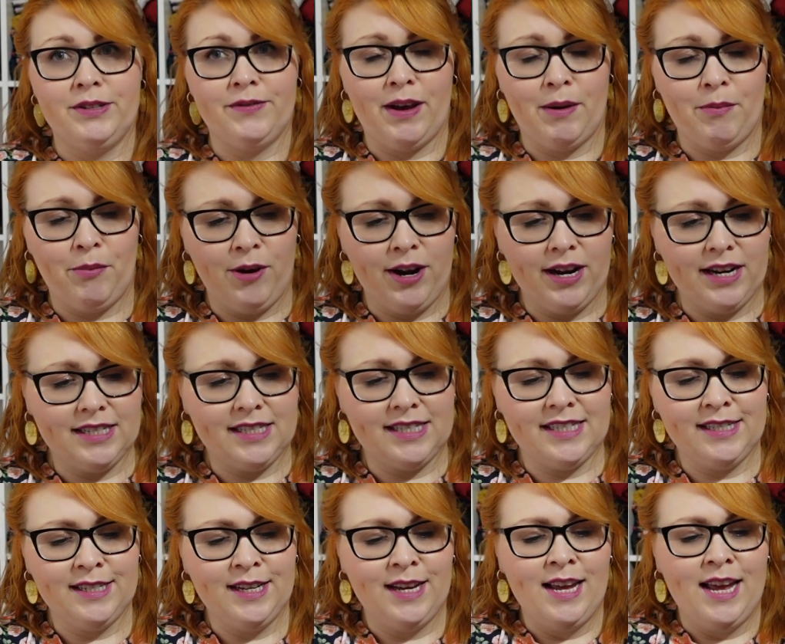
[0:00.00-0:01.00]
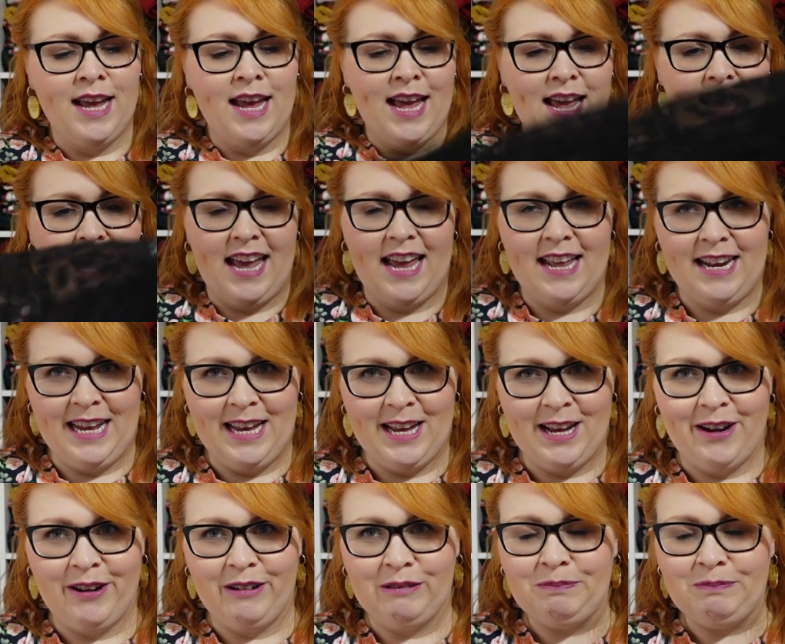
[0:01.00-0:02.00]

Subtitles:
fabrics anyhow.